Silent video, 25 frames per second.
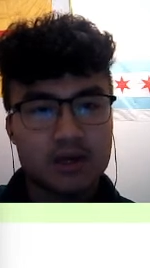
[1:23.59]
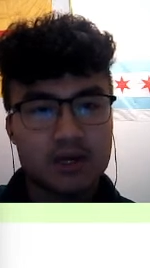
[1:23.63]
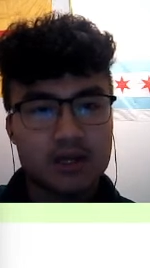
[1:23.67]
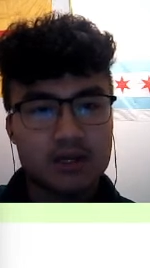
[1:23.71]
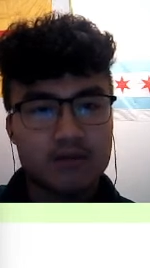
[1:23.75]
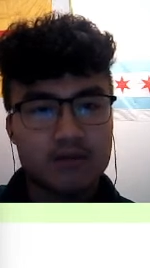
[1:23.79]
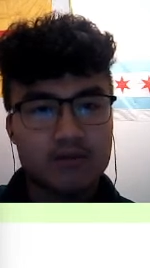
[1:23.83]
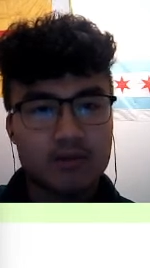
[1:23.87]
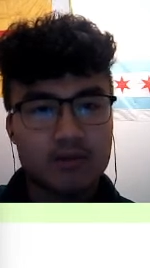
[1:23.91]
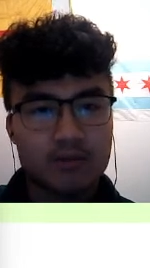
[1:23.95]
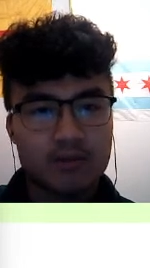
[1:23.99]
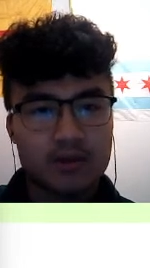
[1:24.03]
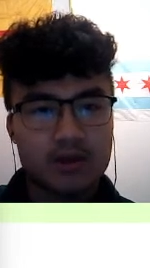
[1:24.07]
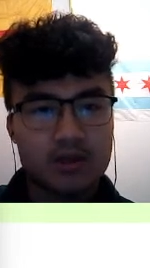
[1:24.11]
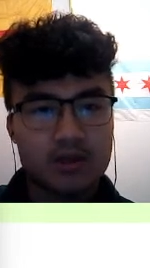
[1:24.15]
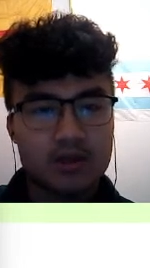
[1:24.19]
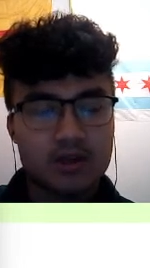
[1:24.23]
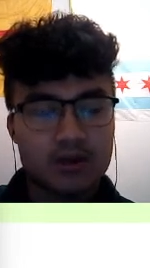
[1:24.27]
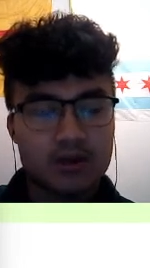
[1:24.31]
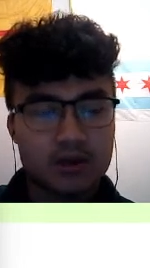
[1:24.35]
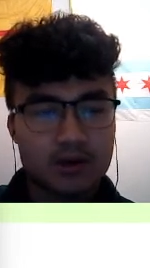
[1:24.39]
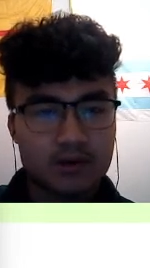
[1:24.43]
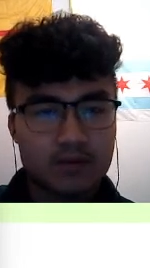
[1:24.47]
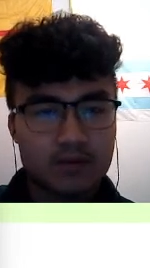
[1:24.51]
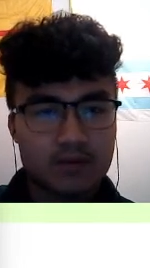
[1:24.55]
And then from
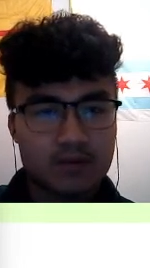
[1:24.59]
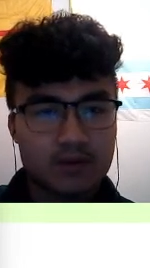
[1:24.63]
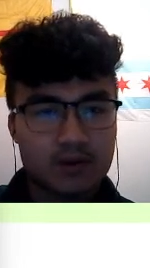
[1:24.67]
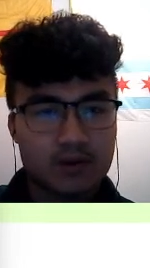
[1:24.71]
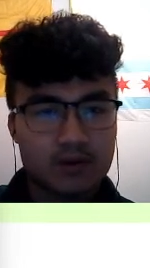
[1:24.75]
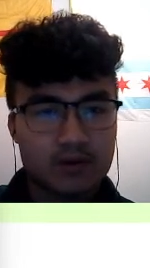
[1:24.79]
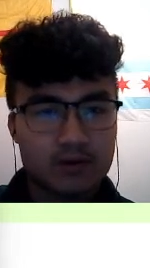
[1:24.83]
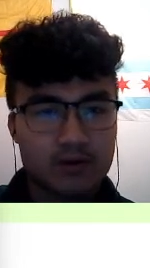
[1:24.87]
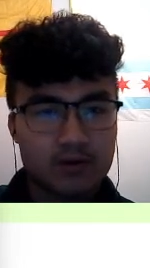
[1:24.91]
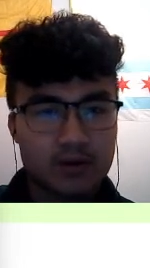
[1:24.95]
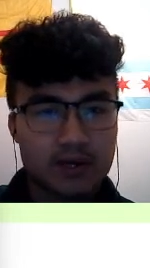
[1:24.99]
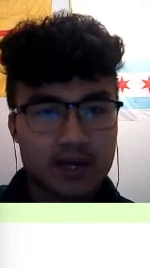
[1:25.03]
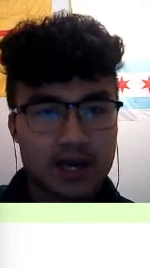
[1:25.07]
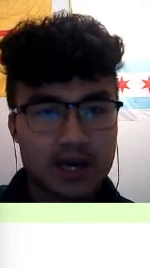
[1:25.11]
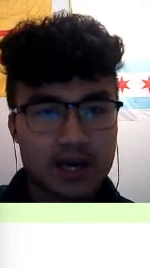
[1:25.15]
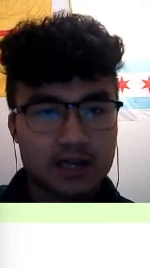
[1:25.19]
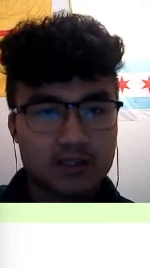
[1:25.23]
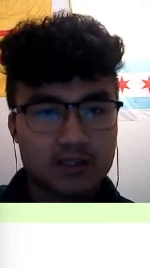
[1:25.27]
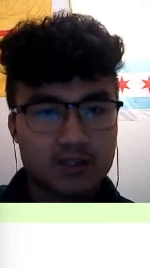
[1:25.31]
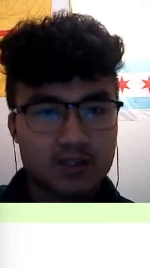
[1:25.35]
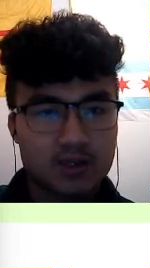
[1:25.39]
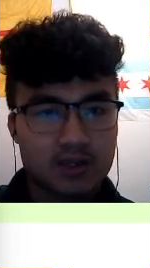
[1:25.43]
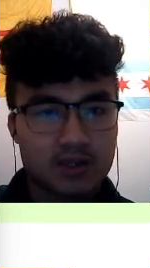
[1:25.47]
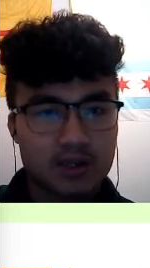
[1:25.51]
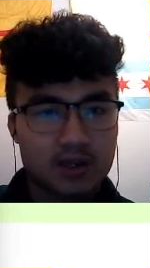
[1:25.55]
here, we can
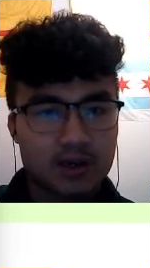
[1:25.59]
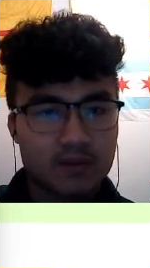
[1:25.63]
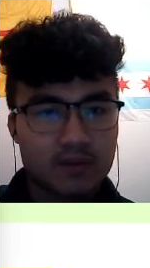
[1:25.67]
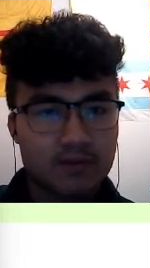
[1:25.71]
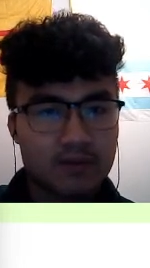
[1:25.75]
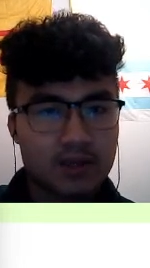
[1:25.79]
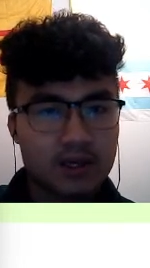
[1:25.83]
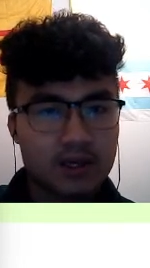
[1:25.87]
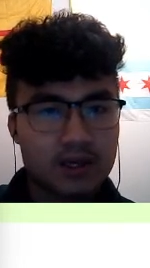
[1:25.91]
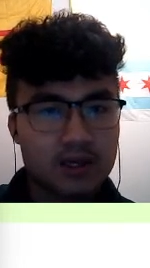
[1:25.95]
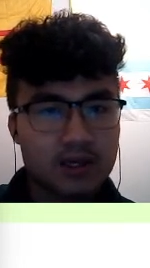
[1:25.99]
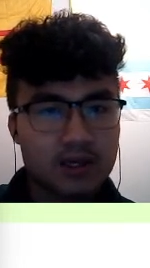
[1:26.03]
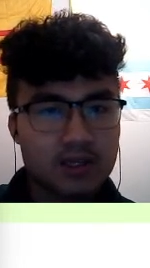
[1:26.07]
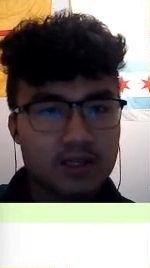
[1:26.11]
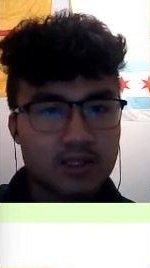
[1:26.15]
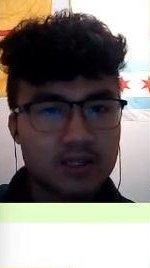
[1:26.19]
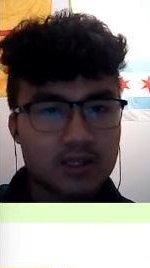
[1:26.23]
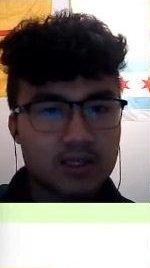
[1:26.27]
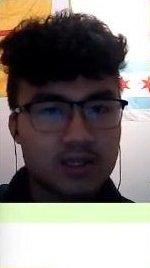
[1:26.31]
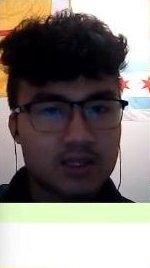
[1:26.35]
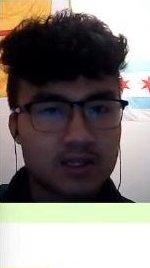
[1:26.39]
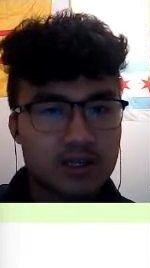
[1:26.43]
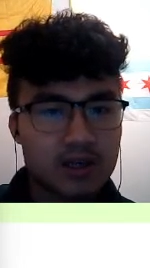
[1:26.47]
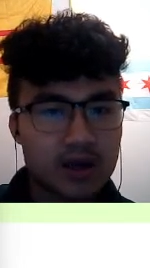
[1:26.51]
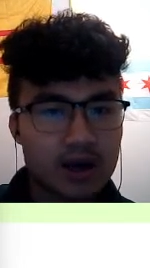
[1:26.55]
actually
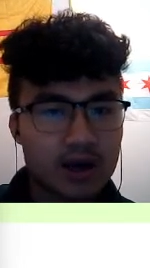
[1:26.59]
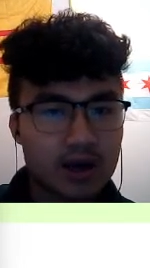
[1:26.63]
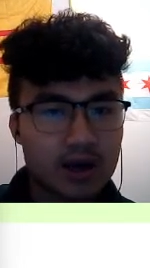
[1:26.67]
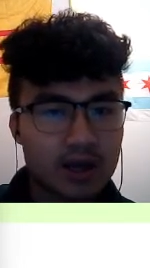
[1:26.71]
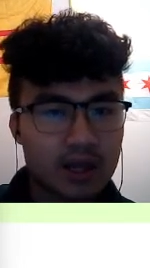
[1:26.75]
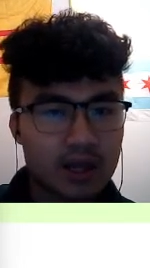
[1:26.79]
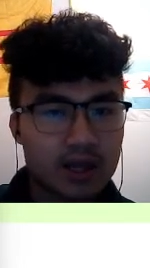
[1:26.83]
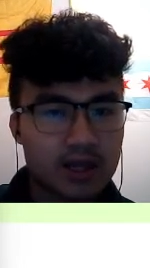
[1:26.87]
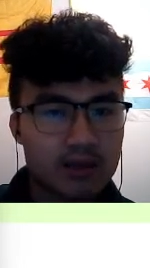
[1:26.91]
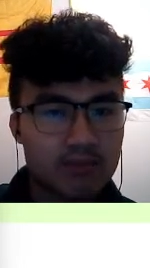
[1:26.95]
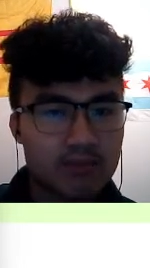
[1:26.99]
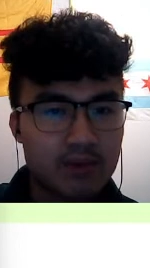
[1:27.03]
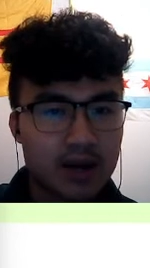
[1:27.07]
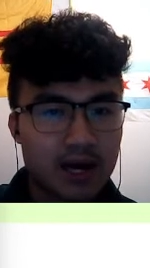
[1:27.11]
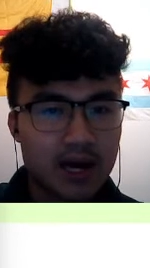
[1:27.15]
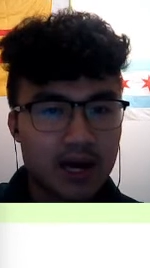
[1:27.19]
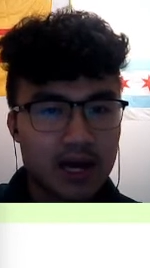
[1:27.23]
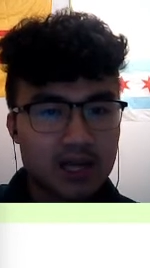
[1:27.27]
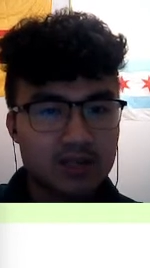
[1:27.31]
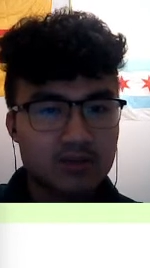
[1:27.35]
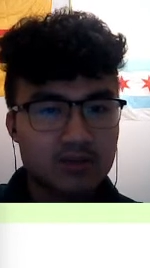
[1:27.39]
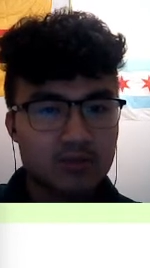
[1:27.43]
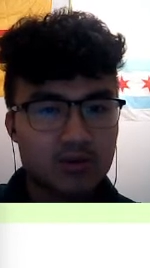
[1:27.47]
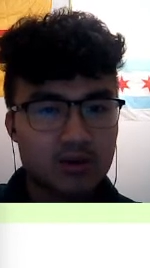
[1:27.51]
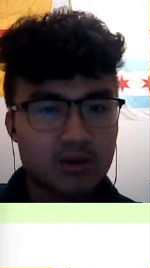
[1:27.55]
see the
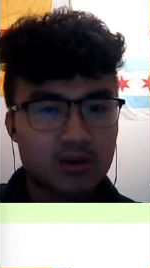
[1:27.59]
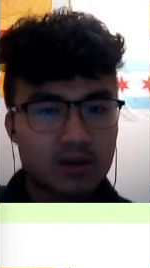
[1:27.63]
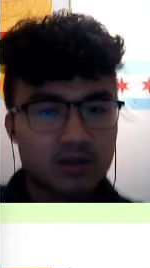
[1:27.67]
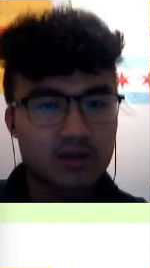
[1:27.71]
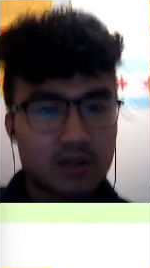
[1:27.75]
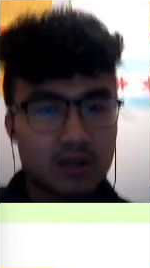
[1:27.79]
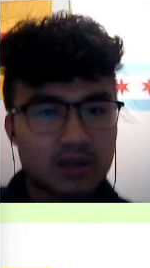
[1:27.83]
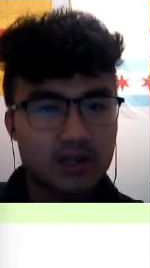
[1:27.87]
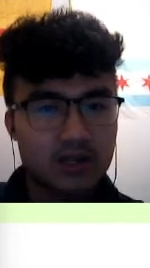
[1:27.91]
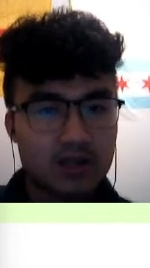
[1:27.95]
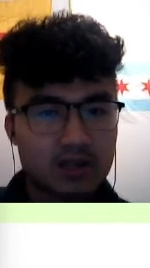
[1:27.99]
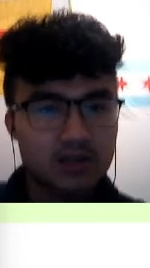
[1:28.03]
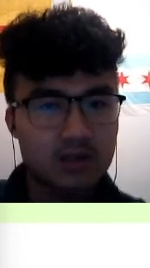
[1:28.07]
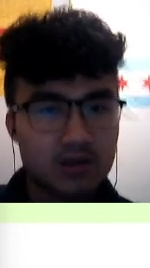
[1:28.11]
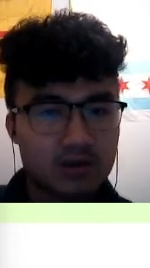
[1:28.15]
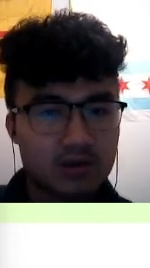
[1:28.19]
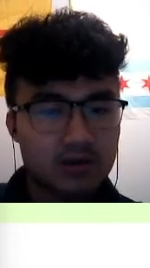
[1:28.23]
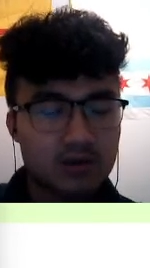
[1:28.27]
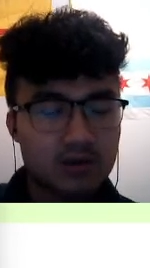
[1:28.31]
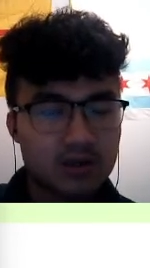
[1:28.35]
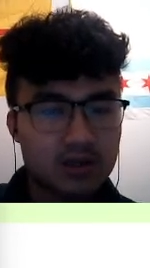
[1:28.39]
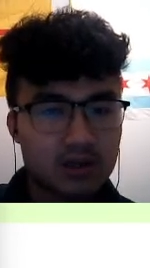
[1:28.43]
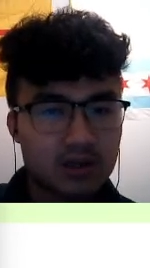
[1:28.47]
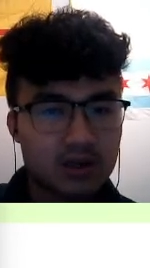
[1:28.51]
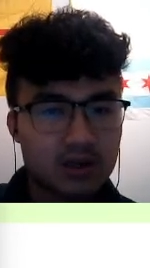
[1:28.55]
password that it
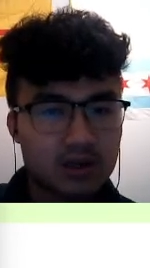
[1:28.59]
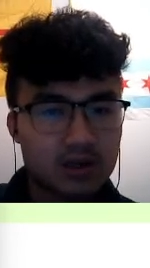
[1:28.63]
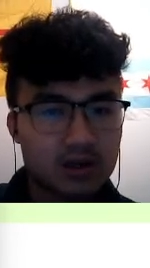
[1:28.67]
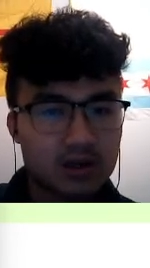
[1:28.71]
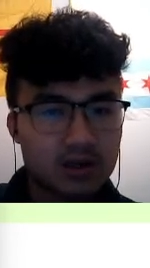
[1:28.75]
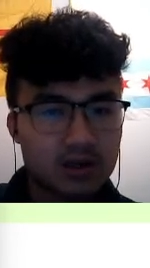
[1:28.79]
used.